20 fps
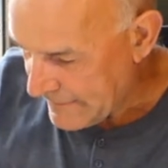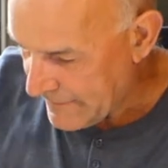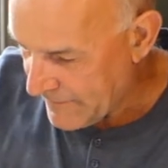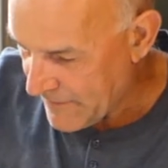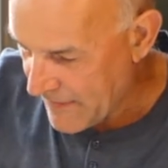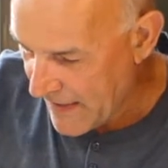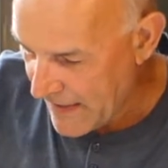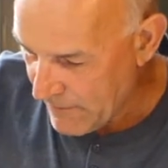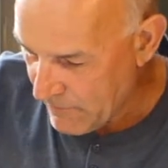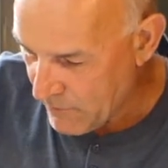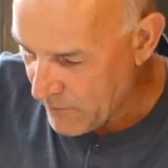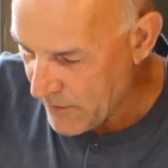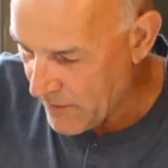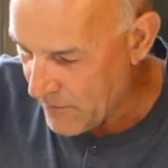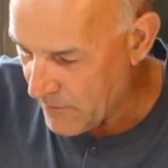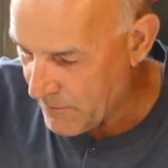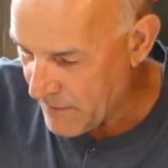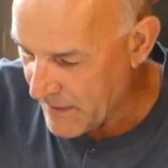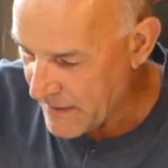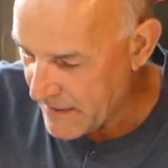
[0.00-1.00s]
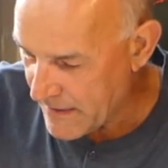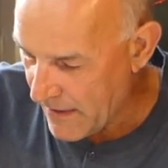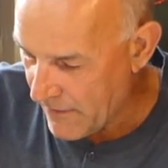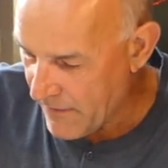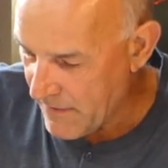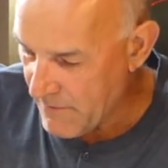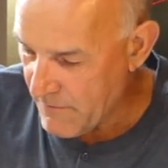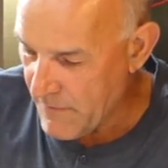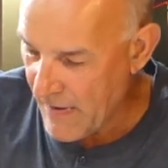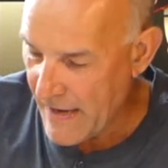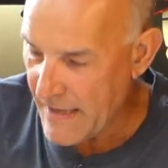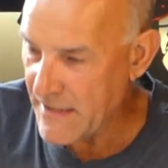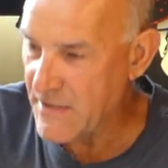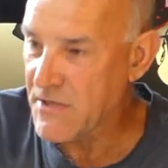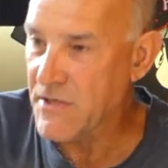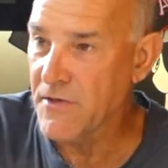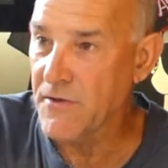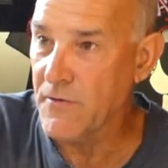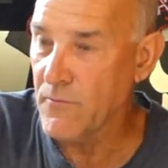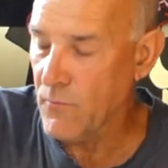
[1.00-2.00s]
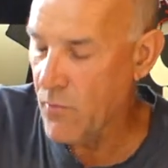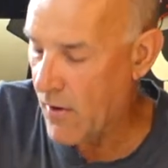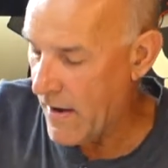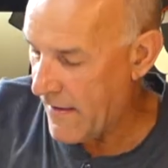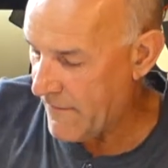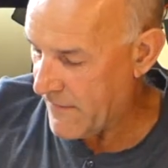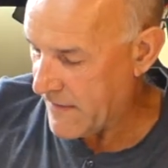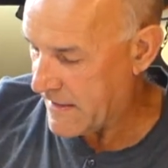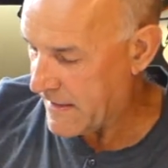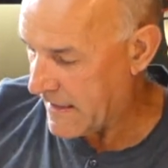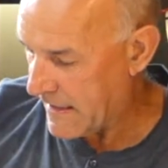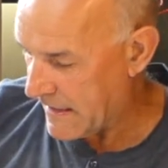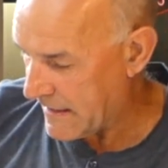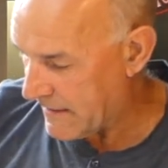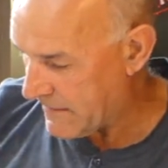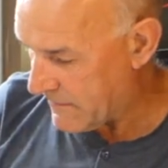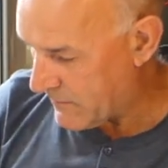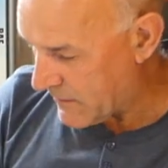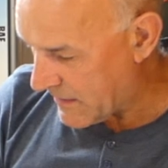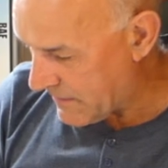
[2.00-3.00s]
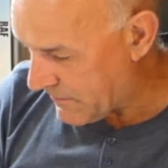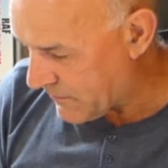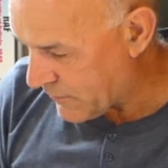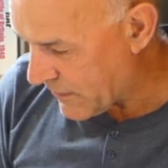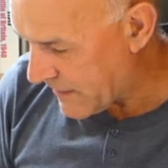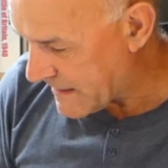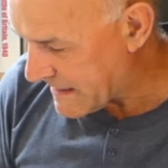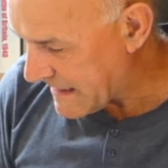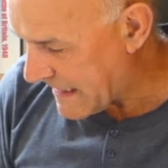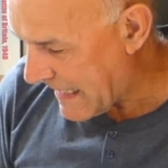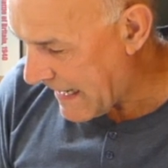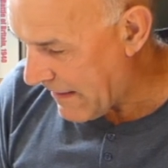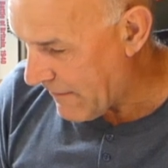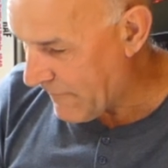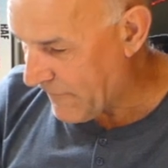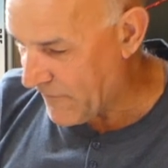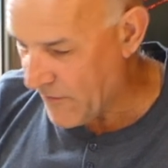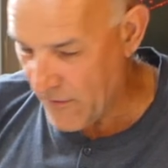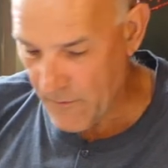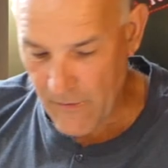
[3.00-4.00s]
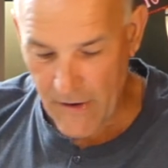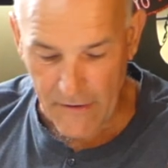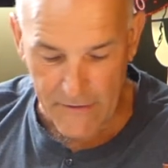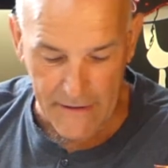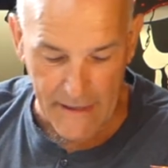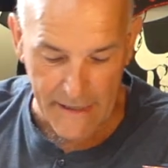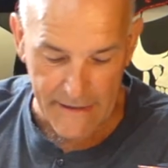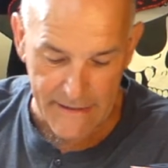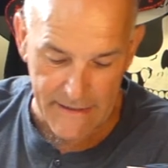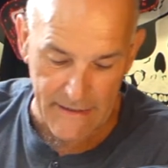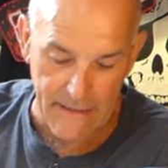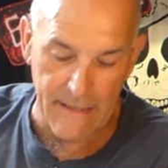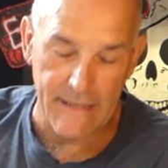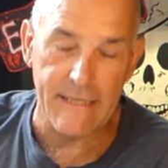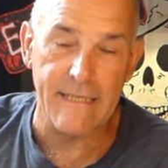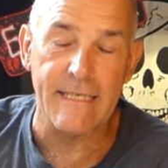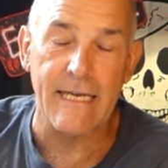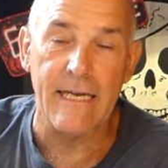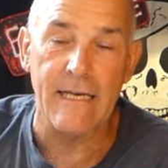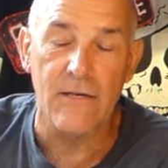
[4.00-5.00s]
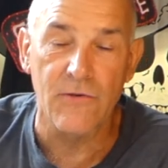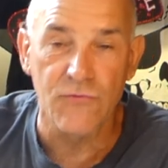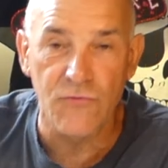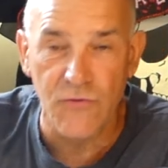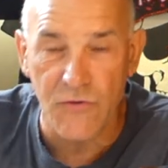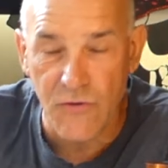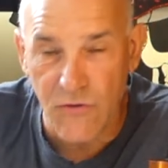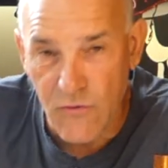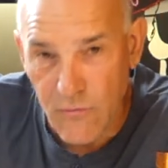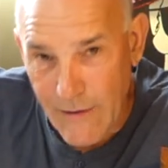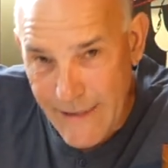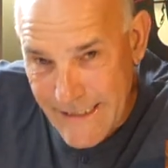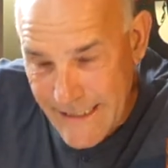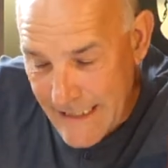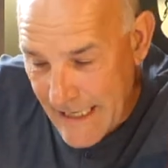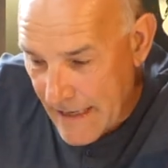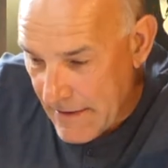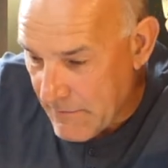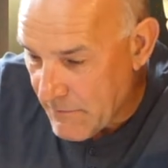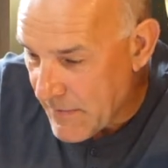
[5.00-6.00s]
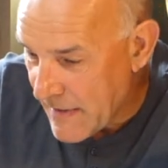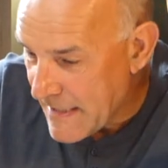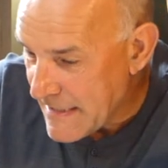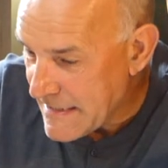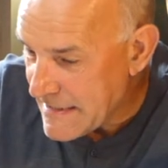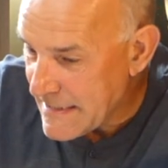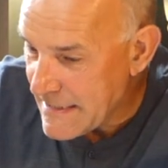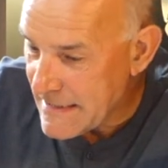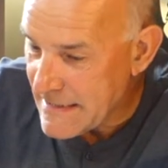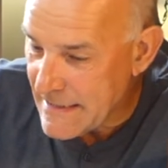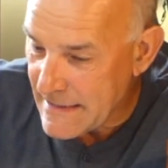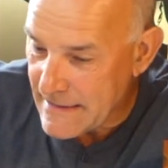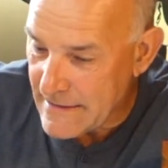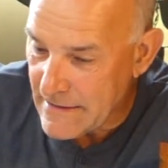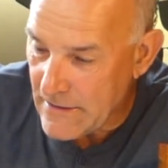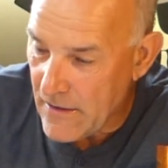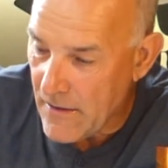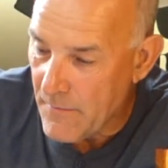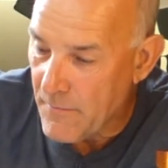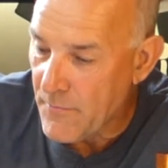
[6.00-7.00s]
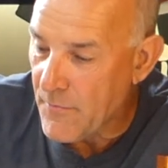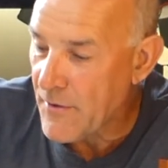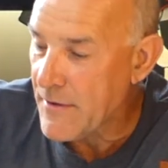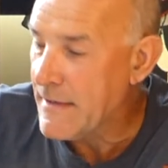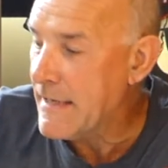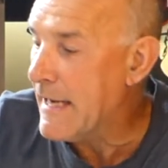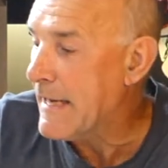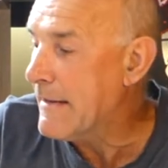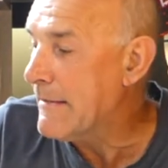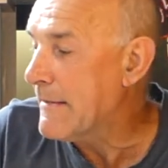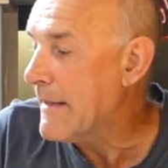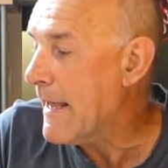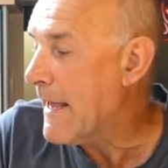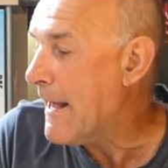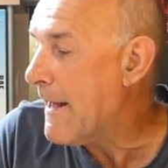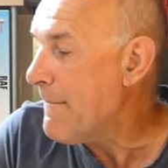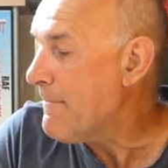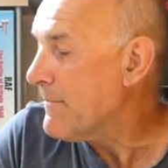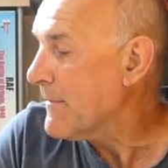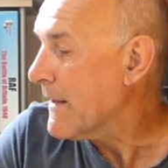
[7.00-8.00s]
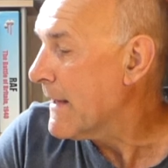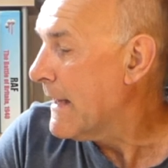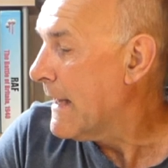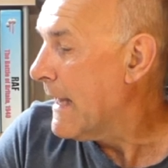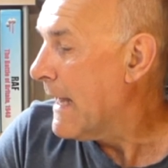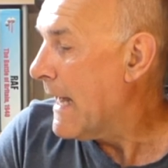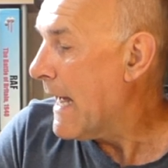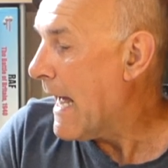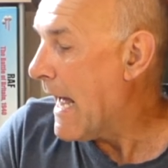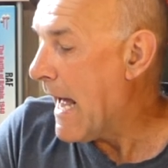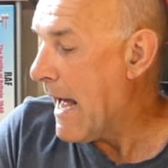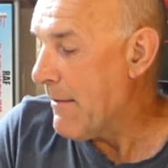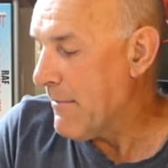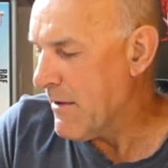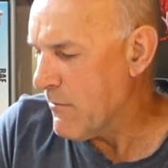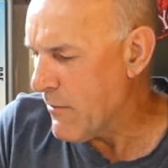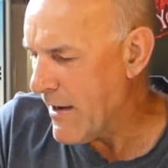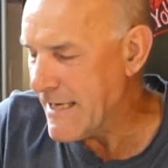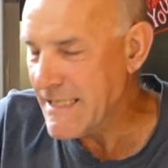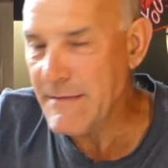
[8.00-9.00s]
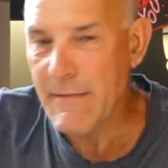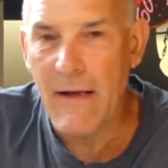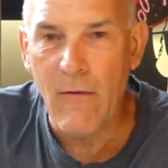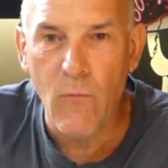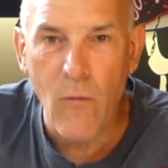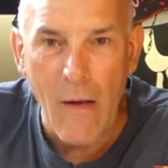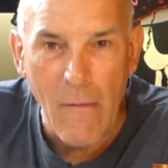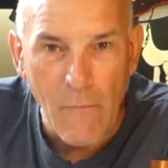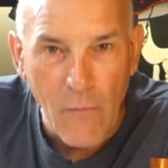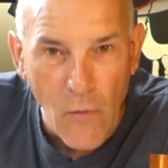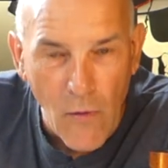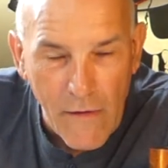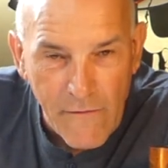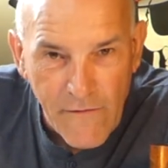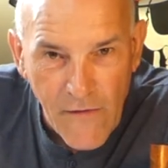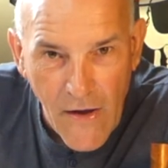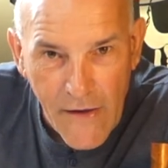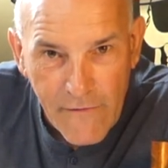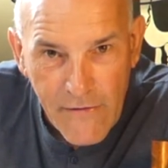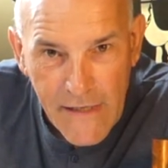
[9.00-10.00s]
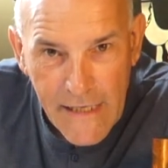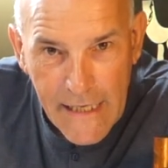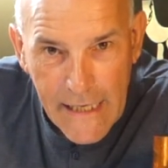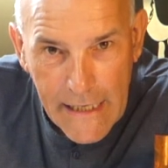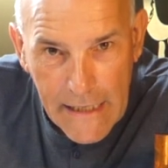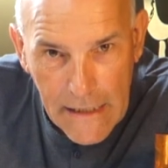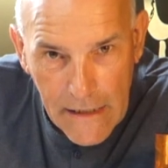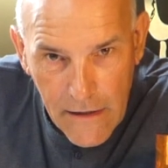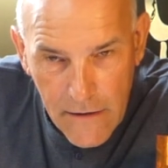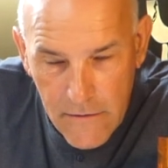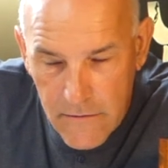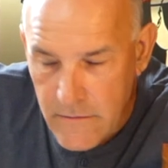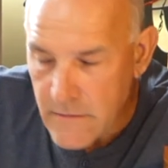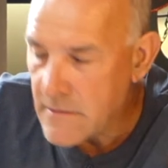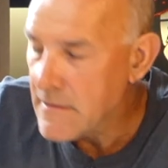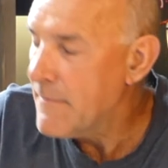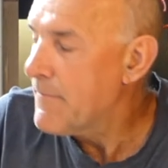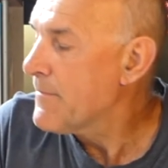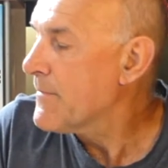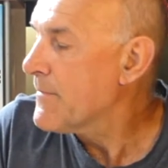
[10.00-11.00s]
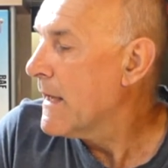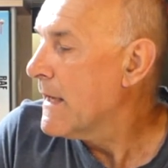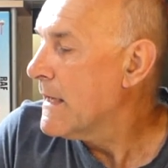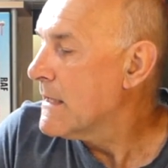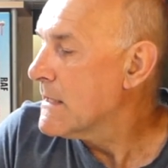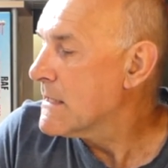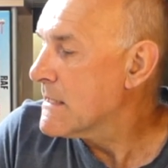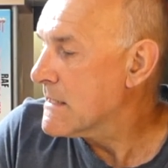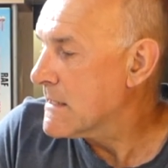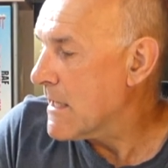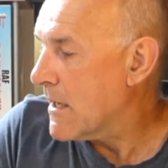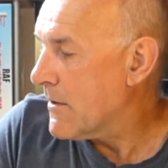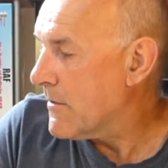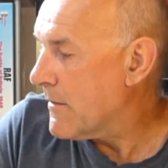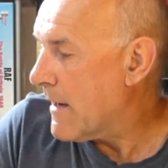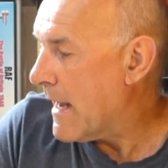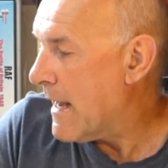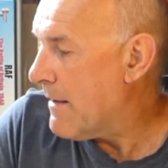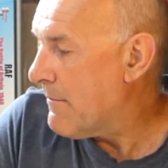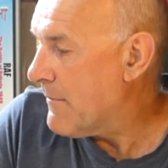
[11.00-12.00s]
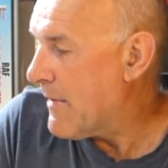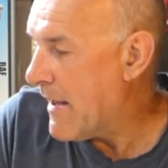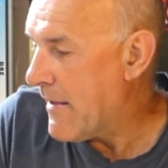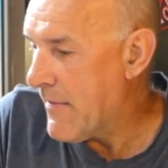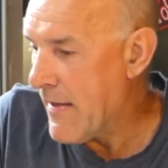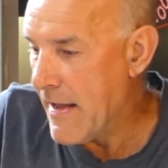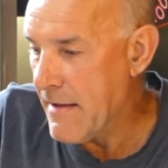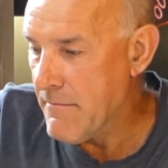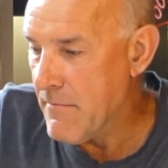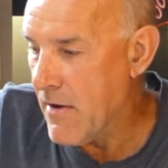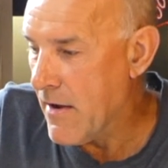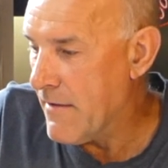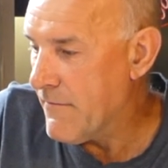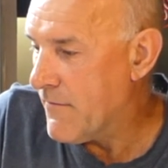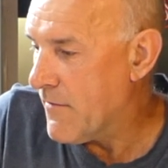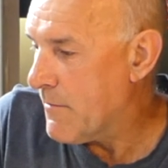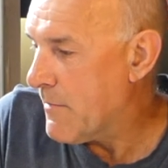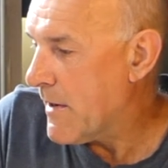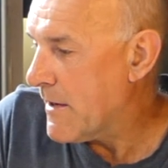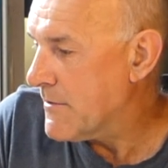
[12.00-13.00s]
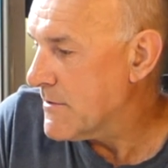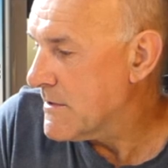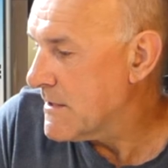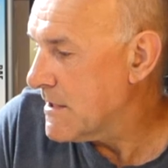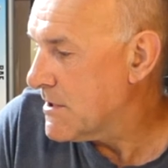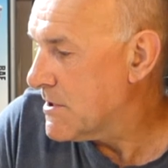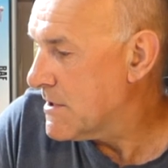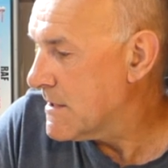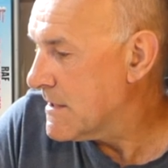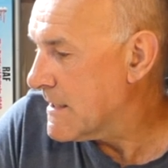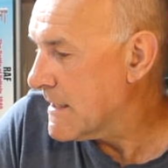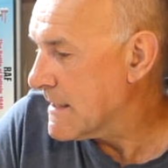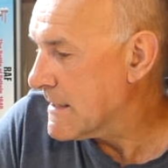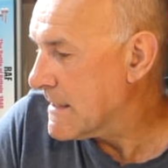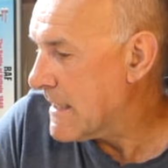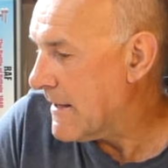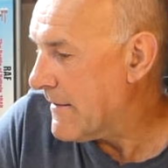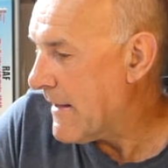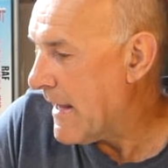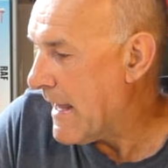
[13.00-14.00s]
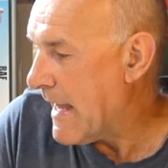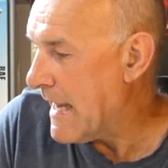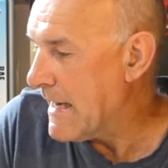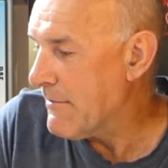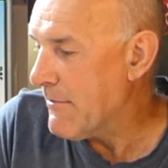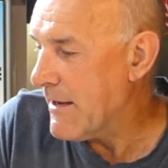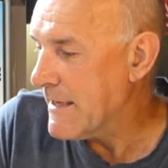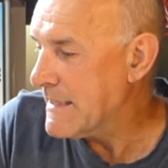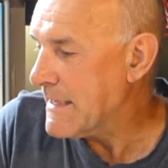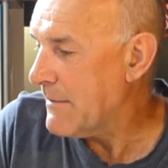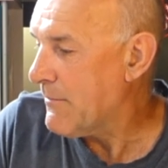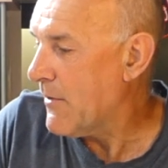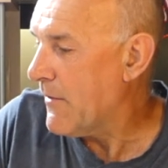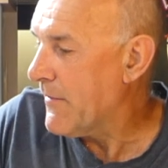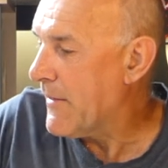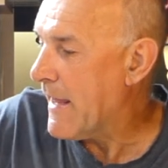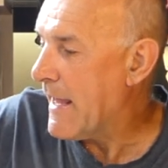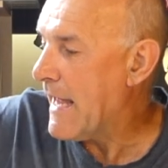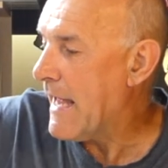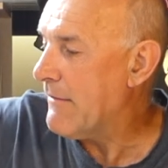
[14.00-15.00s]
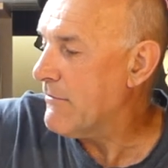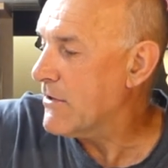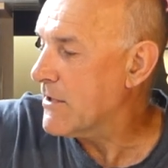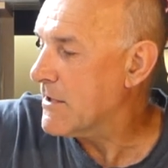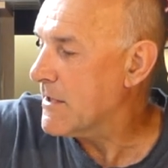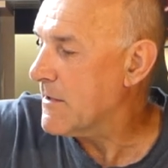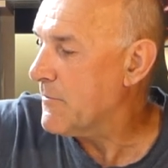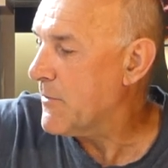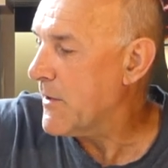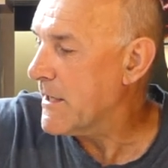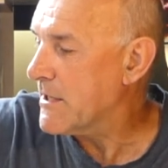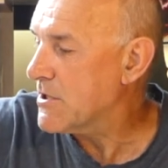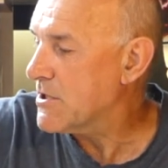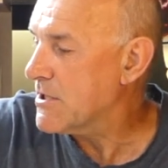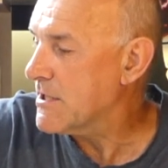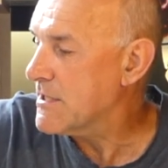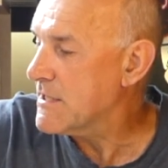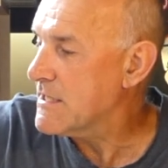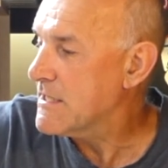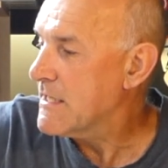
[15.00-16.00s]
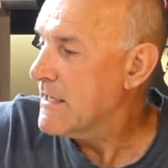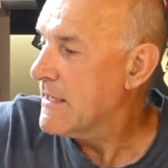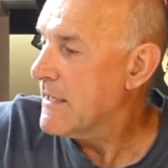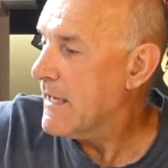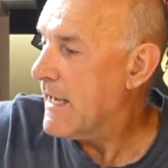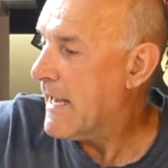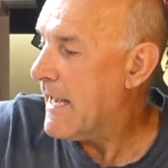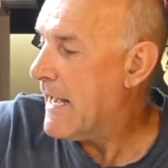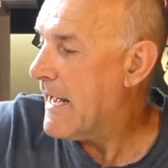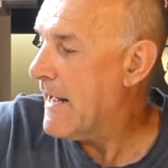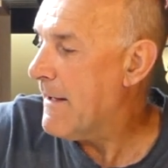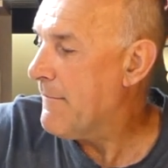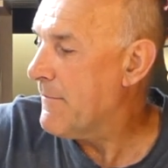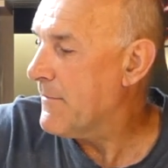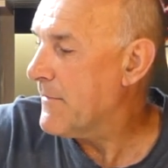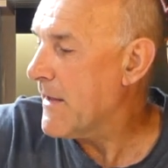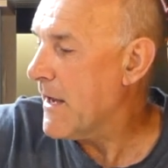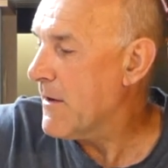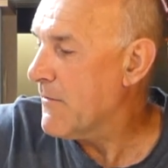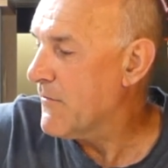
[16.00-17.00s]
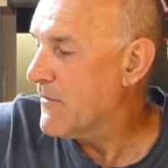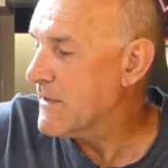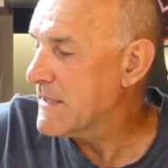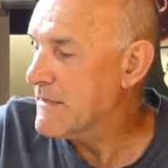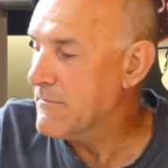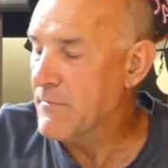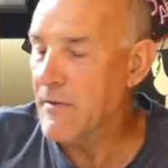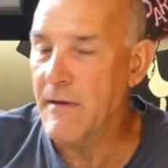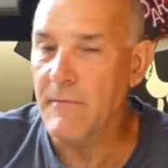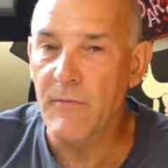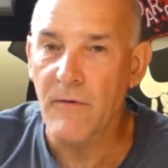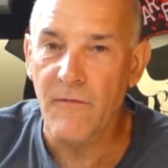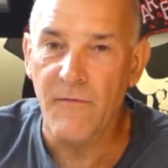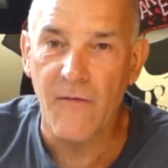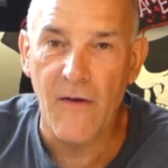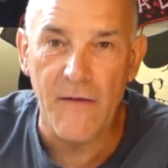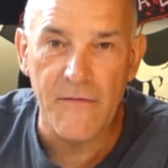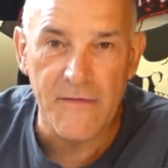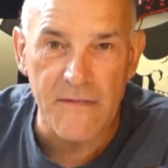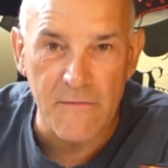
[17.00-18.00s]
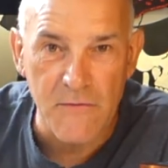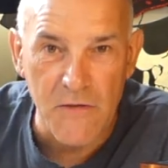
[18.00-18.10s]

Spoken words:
they will be going back to whatever colour we print out from. Okay, so like I said, 128 pieces. There's a lot of print in there. It weighs about 1.5 kilos. So bear that in mind for postage and things like that. Anyway, it's up on there. Have a look at the pictures. Hopefully some people will find some